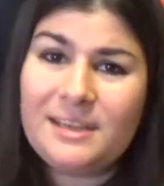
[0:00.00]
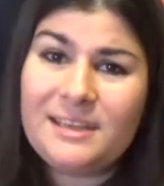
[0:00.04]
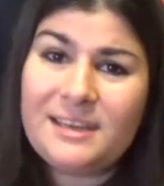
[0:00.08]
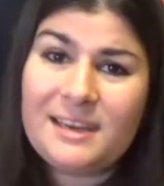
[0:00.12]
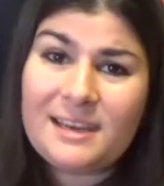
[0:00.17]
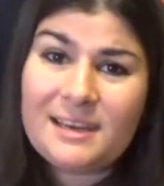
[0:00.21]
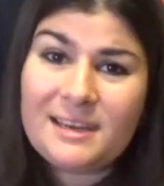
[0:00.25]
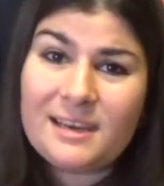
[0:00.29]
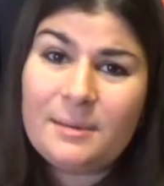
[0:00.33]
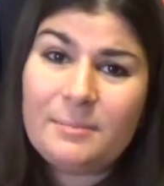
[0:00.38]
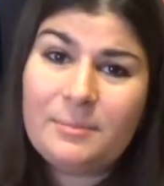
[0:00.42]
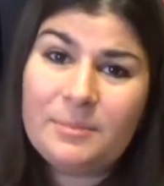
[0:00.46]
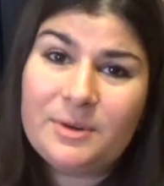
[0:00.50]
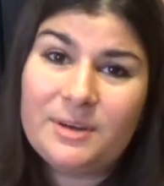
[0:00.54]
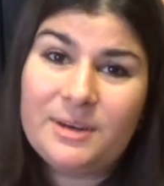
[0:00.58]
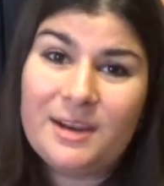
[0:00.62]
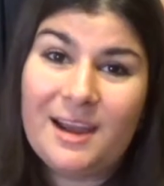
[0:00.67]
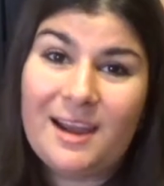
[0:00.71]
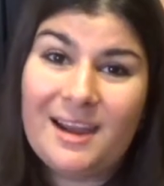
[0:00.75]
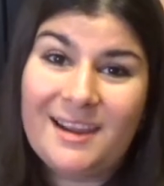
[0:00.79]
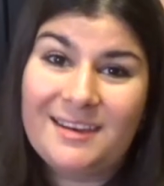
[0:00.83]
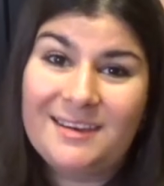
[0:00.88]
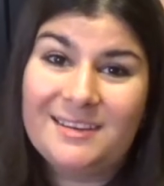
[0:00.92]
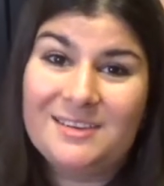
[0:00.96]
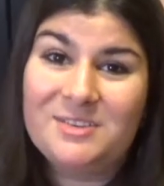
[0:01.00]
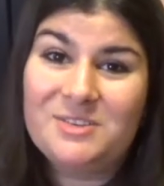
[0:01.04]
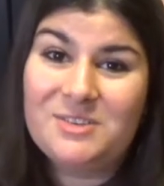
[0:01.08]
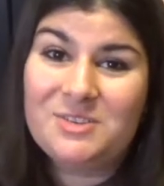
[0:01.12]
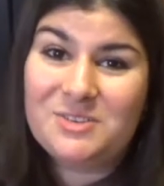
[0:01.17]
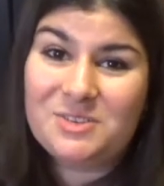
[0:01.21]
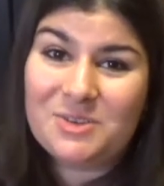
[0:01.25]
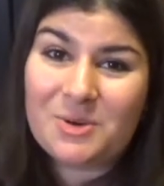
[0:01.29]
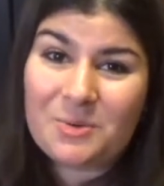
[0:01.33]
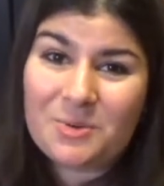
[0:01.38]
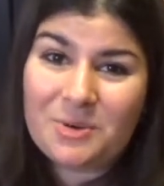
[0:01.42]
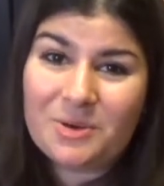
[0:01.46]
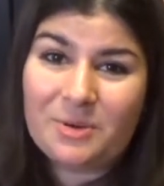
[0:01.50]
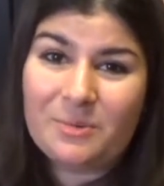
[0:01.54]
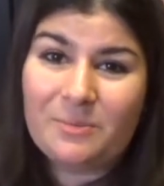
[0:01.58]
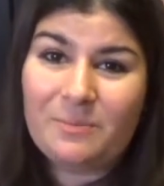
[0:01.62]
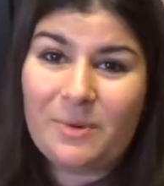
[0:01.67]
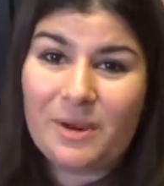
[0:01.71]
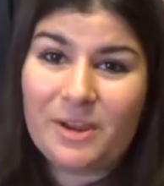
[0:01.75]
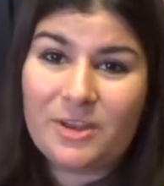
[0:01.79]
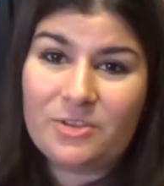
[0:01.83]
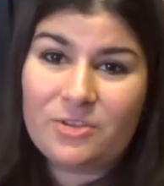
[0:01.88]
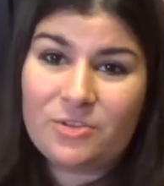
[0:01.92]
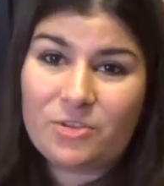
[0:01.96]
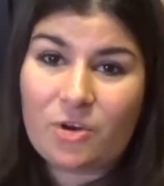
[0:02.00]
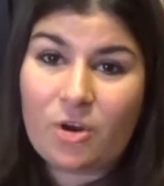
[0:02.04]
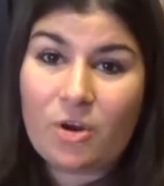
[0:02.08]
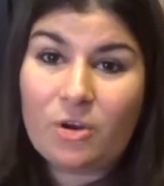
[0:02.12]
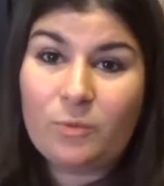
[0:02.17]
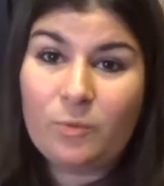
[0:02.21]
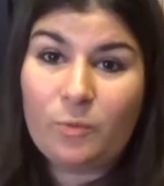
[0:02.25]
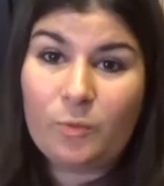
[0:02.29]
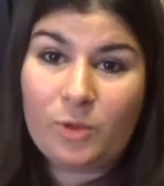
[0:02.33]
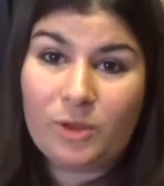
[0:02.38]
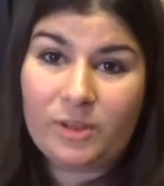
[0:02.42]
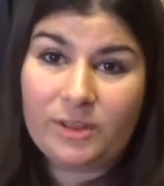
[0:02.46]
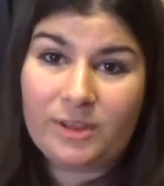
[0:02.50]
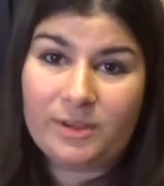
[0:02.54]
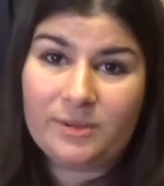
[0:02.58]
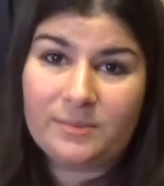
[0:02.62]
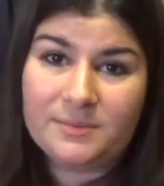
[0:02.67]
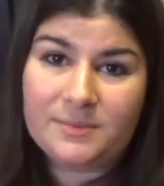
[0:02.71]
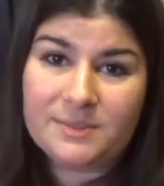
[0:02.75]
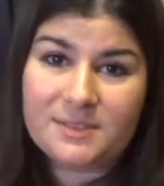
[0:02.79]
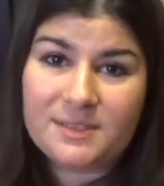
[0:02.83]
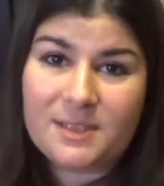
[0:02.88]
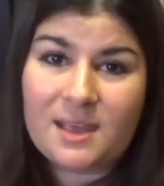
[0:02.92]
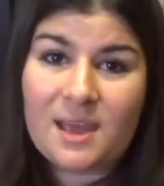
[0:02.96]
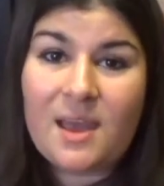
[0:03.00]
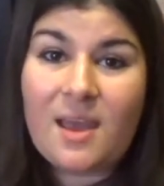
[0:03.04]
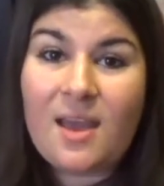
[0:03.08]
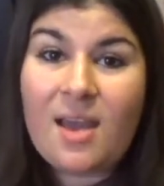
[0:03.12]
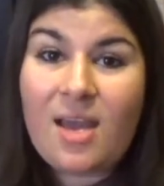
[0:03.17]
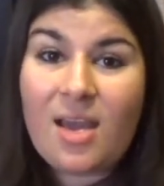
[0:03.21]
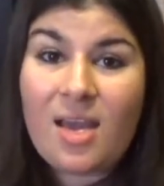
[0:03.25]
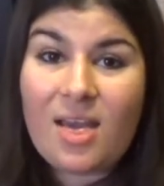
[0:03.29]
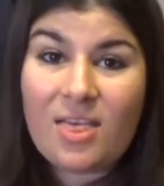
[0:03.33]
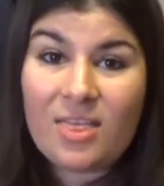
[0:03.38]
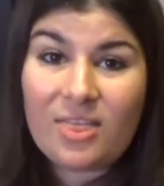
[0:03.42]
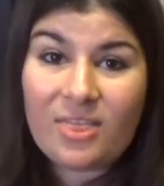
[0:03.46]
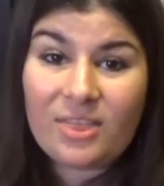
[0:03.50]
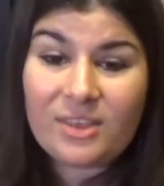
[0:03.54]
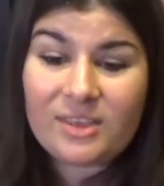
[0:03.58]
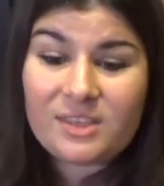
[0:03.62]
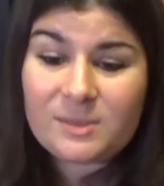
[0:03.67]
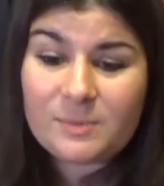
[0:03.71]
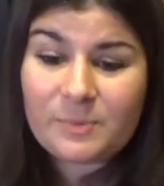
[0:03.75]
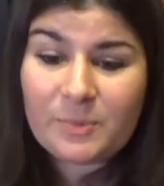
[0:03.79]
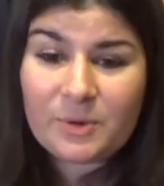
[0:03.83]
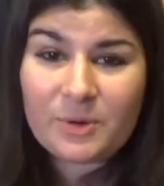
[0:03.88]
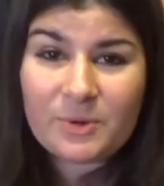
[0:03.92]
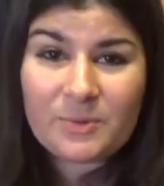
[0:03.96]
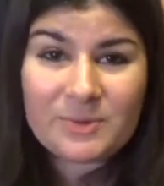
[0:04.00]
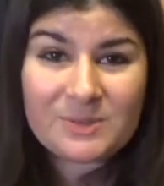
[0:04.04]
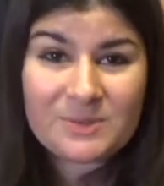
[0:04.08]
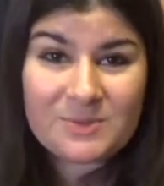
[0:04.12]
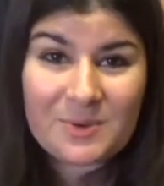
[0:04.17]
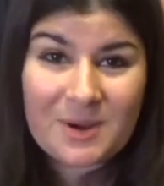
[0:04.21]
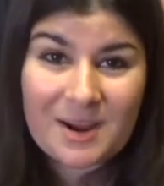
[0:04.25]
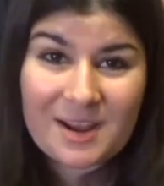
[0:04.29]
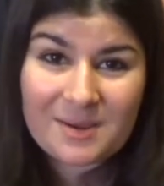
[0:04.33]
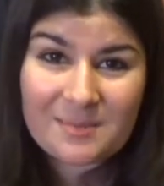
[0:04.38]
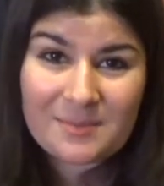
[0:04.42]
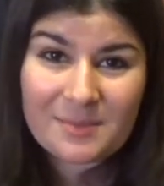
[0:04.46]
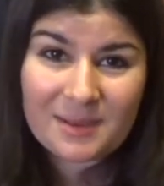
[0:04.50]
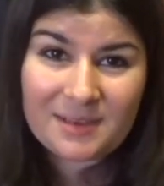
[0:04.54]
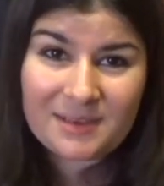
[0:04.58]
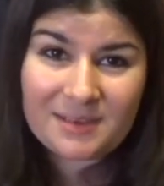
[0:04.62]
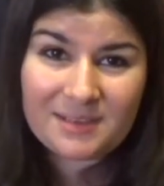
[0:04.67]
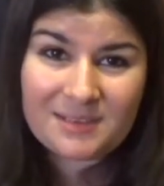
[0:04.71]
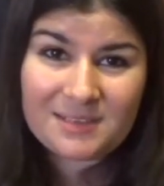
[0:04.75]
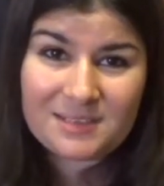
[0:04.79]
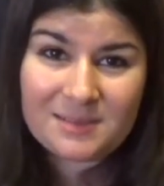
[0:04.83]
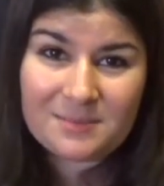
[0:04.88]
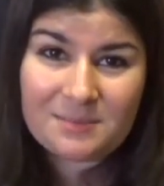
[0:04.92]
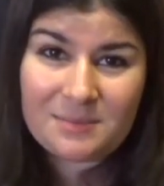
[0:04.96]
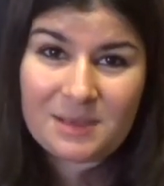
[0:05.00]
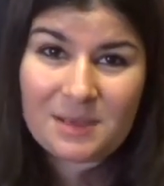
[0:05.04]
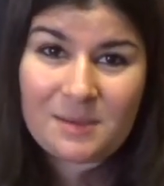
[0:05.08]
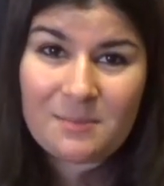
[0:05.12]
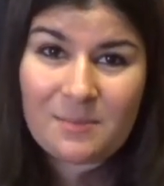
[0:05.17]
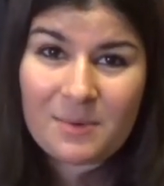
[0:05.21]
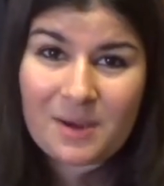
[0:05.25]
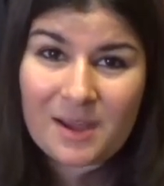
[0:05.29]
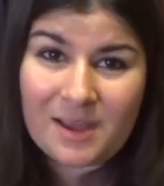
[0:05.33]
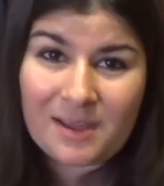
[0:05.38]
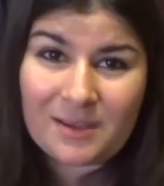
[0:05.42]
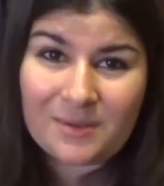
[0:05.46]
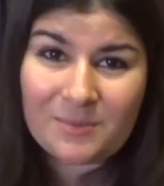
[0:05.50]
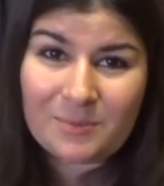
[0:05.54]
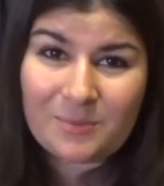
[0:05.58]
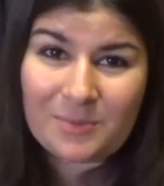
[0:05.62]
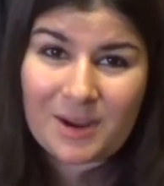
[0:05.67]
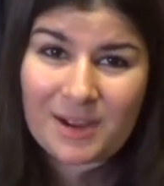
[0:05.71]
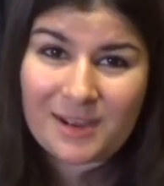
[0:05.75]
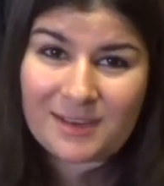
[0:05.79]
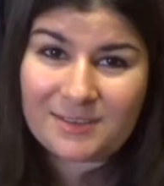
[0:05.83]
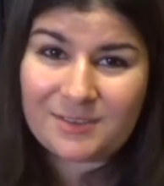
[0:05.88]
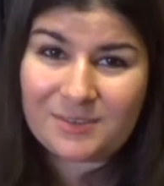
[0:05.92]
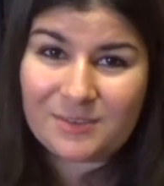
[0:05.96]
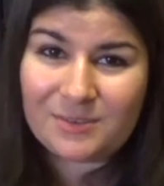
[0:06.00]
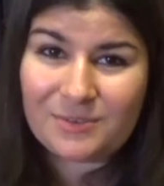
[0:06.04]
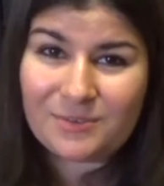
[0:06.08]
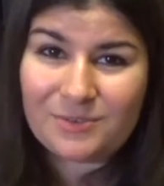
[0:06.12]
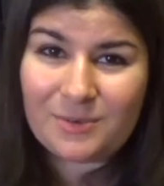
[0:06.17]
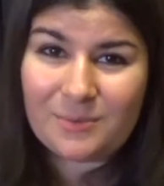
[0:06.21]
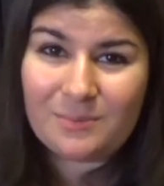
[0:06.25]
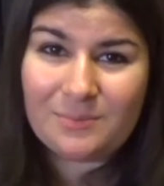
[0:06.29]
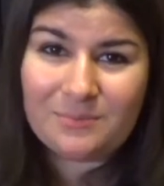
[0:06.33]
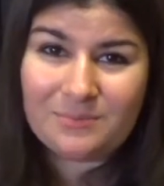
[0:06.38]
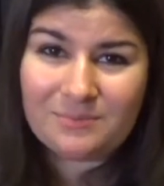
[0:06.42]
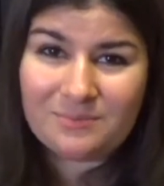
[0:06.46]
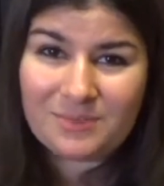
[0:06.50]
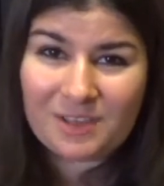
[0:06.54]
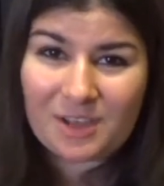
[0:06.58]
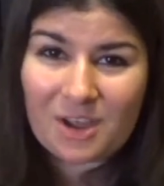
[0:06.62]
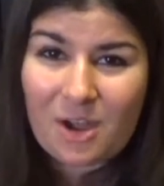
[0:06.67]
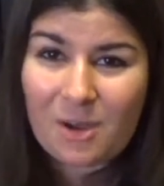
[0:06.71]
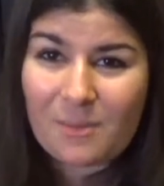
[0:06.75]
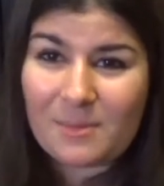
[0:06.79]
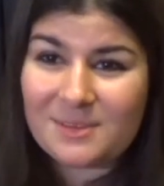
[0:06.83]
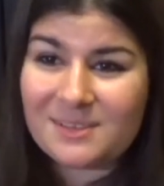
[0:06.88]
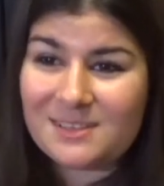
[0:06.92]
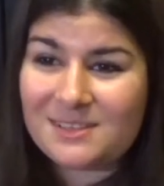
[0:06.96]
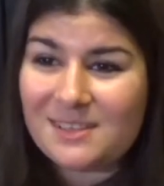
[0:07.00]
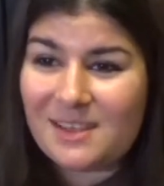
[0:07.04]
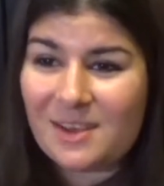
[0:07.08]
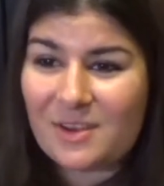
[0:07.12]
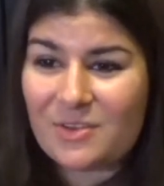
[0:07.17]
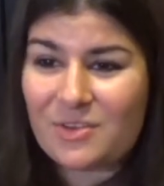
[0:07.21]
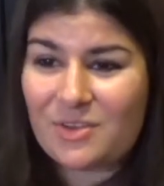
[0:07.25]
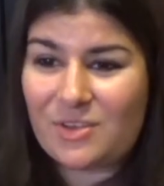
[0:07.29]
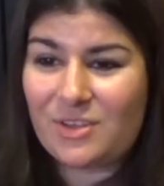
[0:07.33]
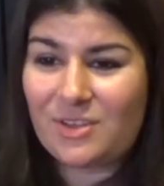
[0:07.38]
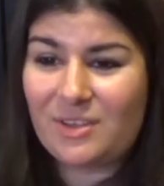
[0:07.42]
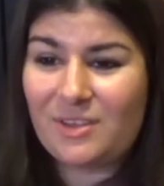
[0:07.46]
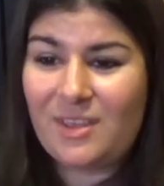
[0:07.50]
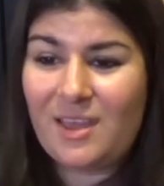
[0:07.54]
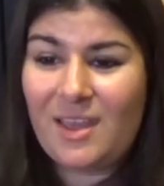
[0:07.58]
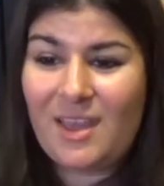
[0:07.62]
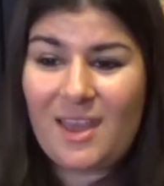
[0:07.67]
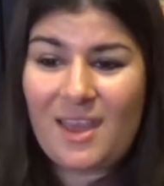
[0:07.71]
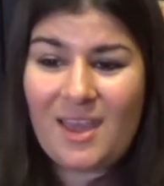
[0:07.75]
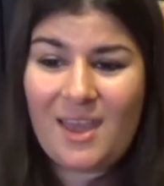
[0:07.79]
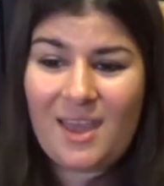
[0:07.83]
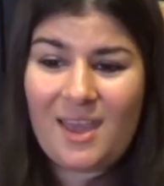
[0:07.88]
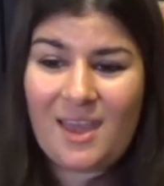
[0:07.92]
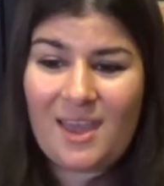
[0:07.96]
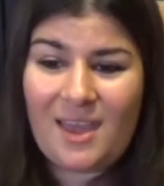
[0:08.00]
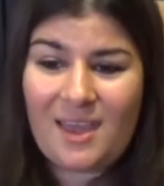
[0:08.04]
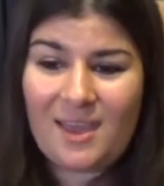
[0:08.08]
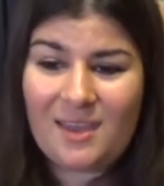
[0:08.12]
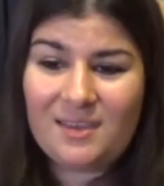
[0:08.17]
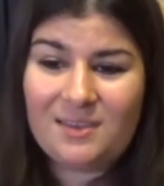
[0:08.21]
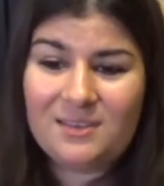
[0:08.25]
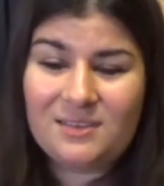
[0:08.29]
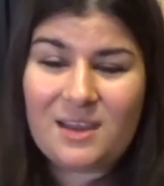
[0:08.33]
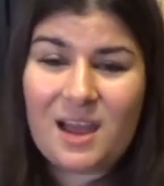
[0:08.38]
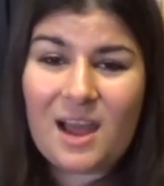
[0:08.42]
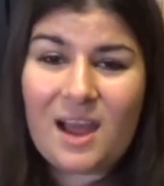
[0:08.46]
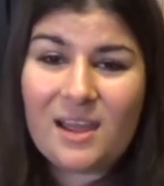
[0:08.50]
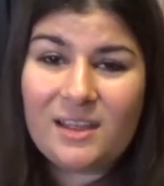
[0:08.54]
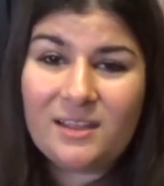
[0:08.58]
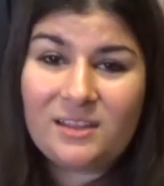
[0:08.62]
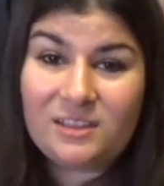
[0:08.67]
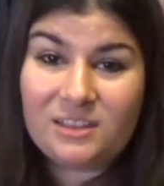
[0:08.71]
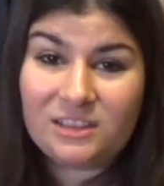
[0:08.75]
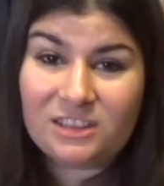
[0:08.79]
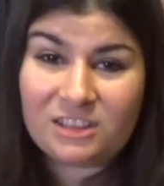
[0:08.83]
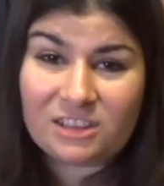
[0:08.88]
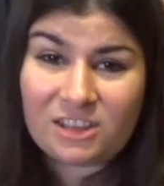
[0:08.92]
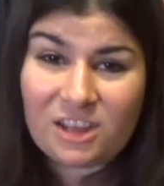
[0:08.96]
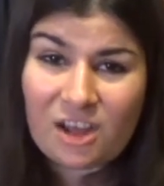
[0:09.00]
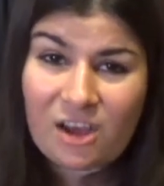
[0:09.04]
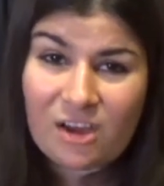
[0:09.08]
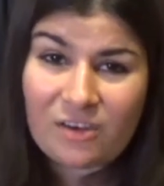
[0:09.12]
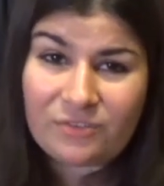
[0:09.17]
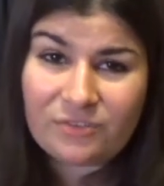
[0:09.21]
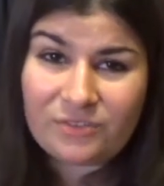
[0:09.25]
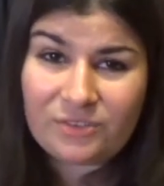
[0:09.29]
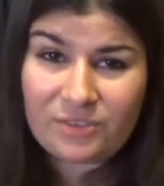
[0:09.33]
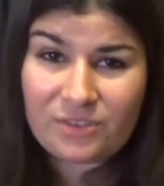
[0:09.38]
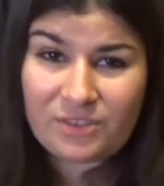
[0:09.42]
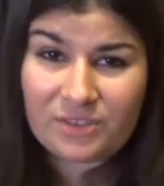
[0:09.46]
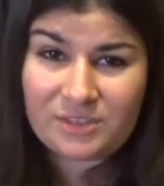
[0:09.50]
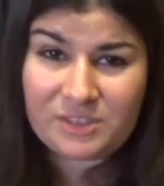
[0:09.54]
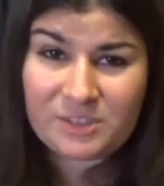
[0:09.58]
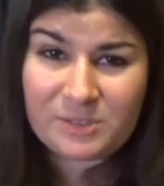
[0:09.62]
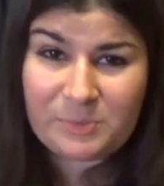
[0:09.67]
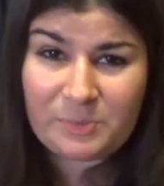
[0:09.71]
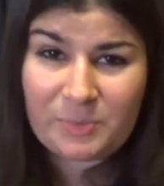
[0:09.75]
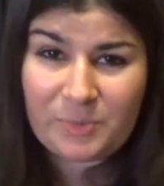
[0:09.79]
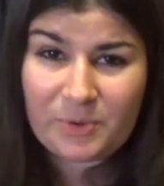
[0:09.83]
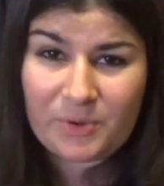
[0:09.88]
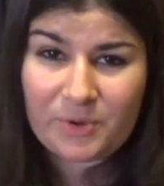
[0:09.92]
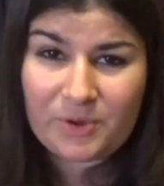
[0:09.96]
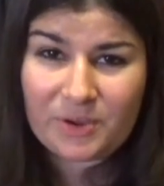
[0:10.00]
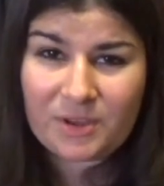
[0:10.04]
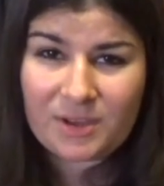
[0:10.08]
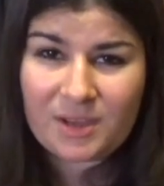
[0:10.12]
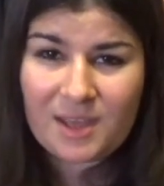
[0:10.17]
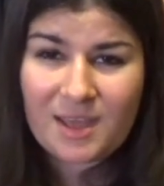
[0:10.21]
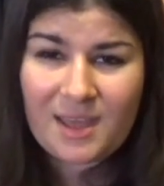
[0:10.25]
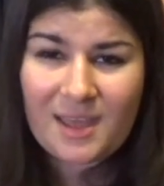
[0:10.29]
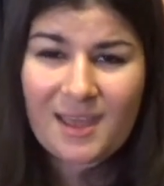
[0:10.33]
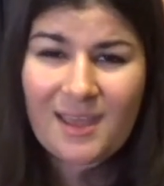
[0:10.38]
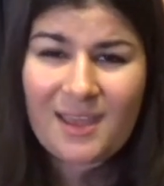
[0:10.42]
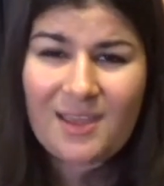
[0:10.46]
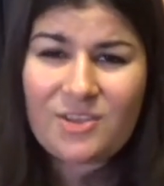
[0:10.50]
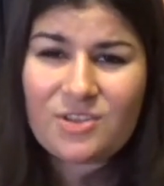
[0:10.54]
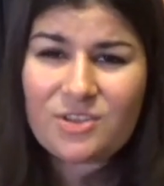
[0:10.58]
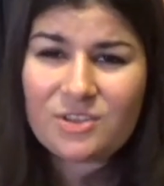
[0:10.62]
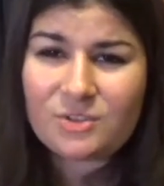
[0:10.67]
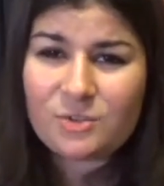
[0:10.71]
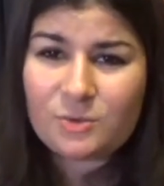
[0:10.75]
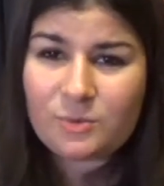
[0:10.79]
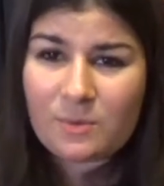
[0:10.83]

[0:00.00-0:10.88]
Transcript: in at number 9 is Stoner by John Williams. This book was recommended to me by Randall from the comment section, and I loved this book. It just